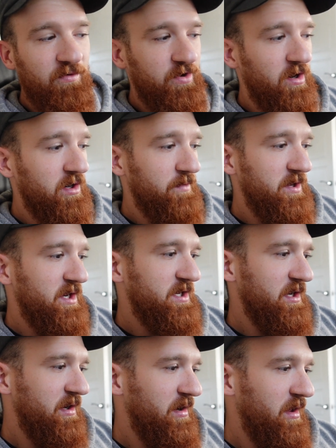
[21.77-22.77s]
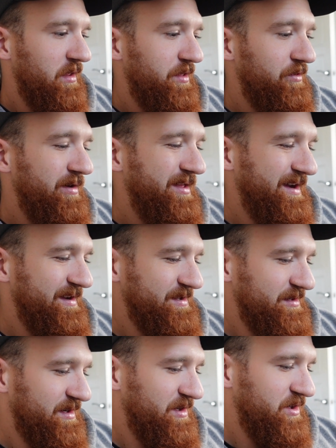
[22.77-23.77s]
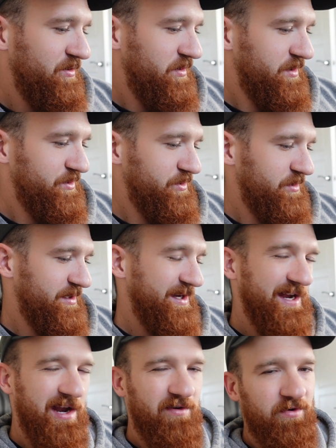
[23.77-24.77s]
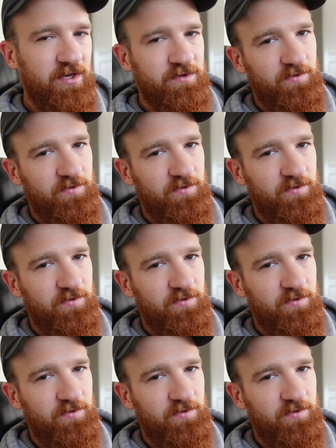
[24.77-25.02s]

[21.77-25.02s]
We are going to be eating 3,200 calories.